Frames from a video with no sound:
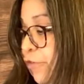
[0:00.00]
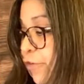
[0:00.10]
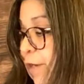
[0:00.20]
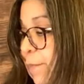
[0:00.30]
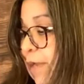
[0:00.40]

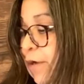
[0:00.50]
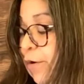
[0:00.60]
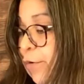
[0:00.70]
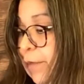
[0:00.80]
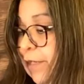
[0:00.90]
I made
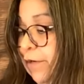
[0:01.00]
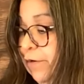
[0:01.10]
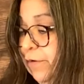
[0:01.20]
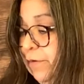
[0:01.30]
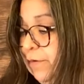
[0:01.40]

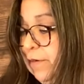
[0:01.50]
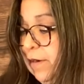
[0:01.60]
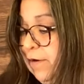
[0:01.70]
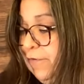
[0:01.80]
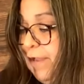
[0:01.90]
earlier
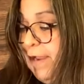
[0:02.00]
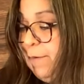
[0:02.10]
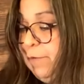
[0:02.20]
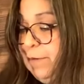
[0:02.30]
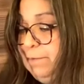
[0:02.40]
off
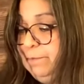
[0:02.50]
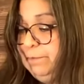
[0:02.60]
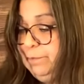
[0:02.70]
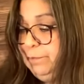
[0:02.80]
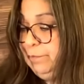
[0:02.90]
camera.
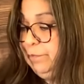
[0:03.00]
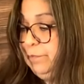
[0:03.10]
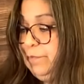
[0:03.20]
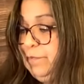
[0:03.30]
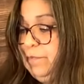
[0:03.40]

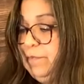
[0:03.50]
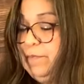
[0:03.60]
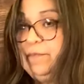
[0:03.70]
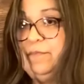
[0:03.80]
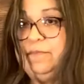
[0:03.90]
It
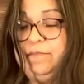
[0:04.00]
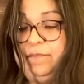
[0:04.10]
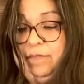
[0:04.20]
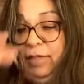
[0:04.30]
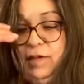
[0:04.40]

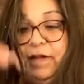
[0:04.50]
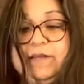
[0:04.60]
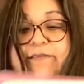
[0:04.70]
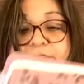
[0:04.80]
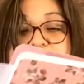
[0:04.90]

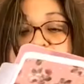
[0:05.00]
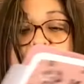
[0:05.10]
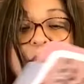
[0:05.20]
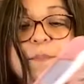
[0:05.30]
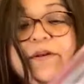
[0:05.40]
says,
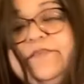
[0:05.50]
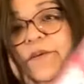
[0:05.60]
"Help is a